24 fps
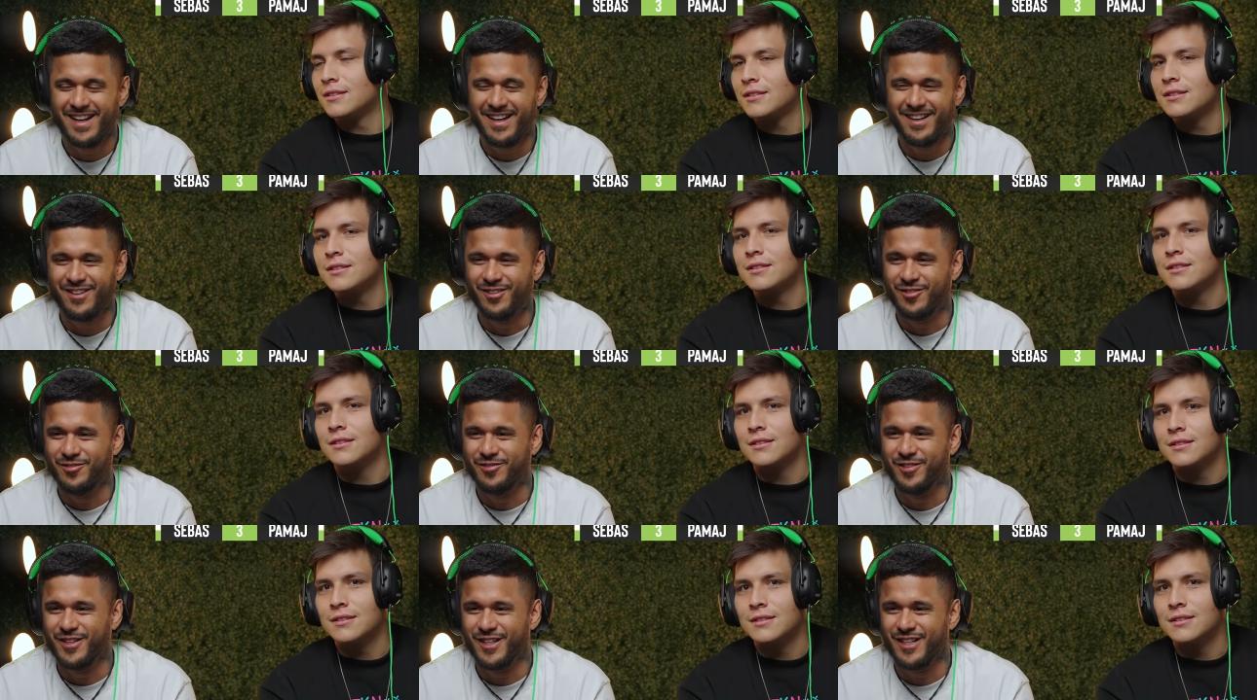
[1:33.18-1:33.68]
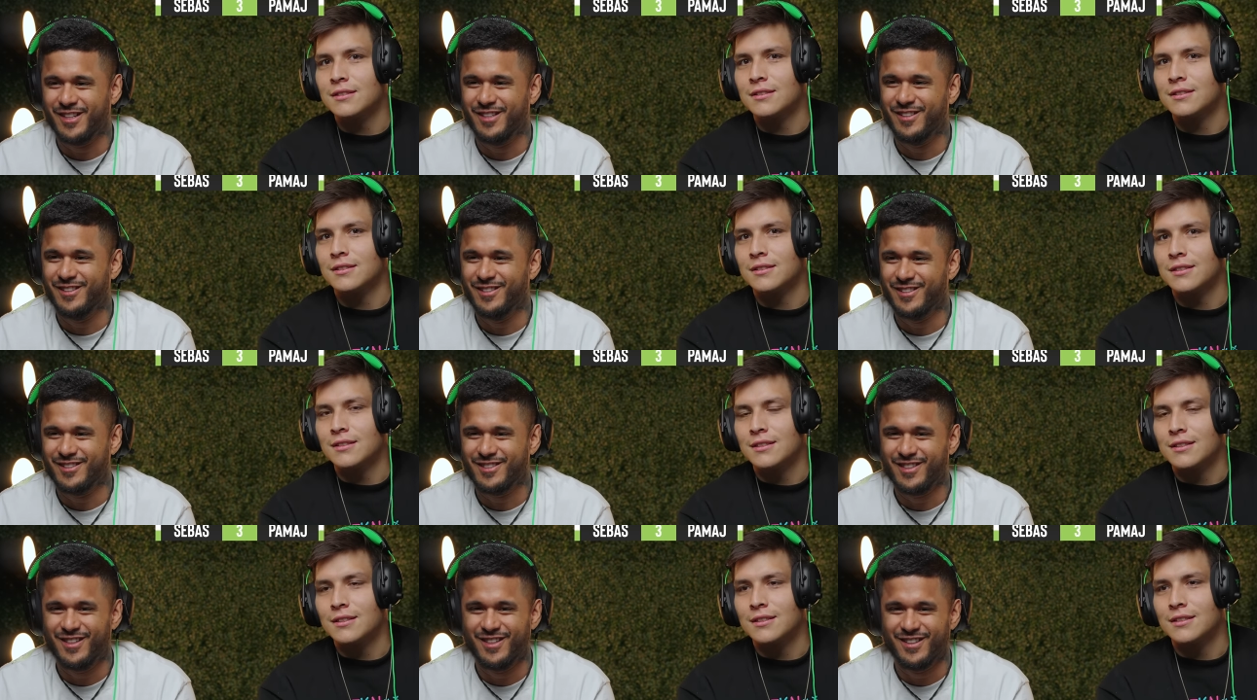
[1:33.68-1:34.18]
Speaker 1: I don't fucking know
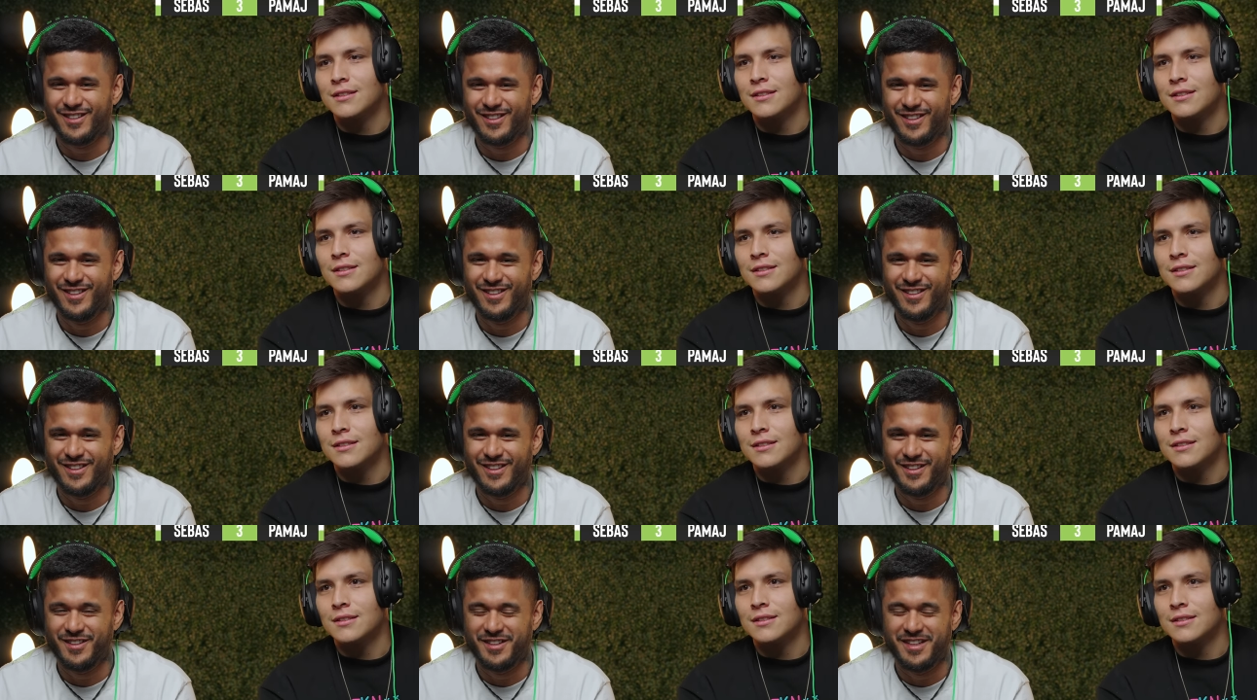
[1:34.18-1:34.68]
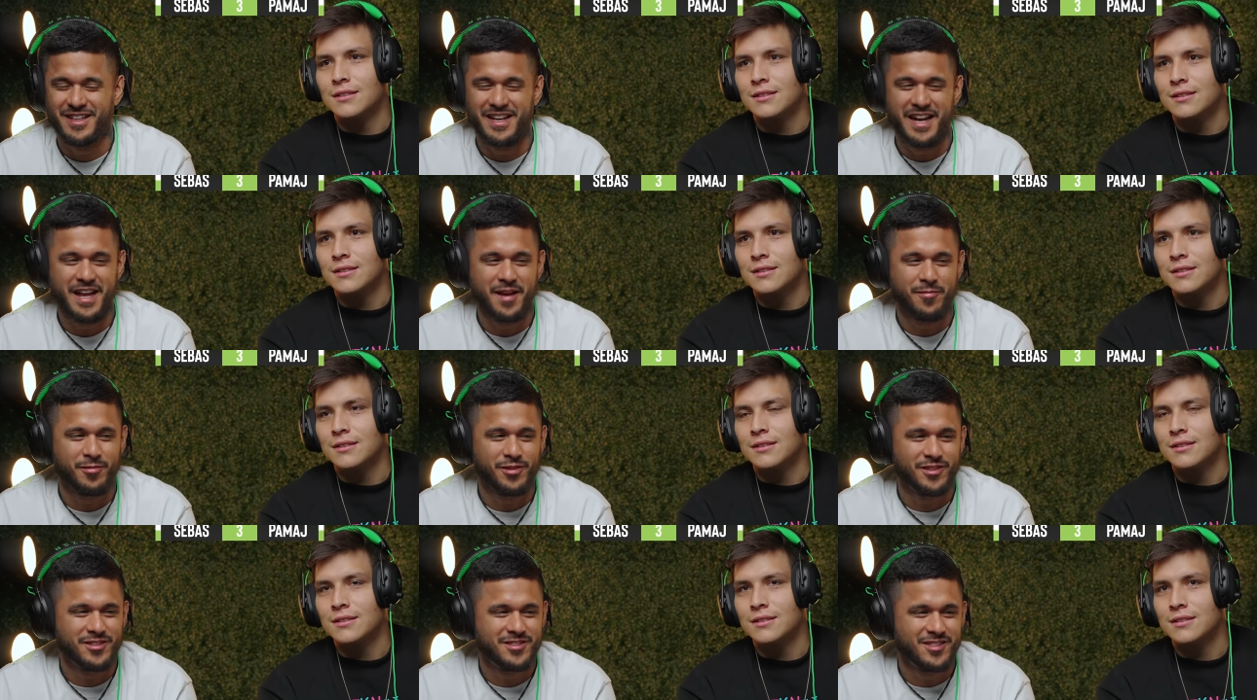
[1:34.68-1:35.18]
the song though. The
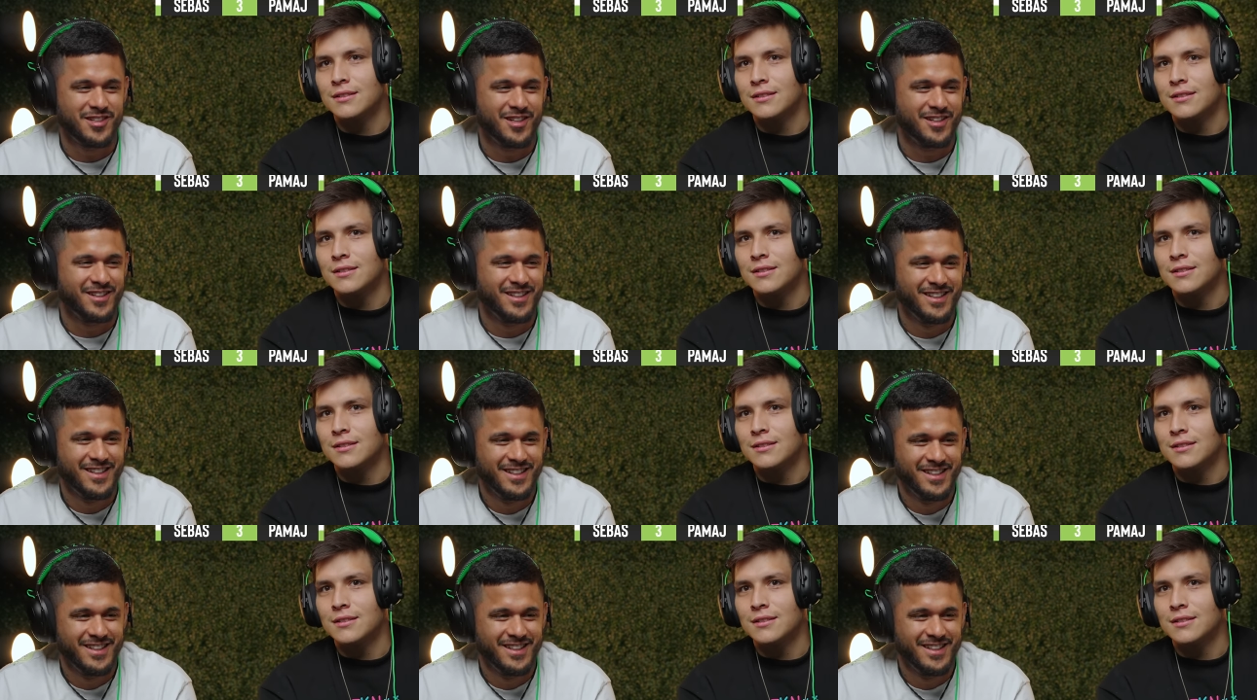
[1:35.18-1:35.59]
name of the song.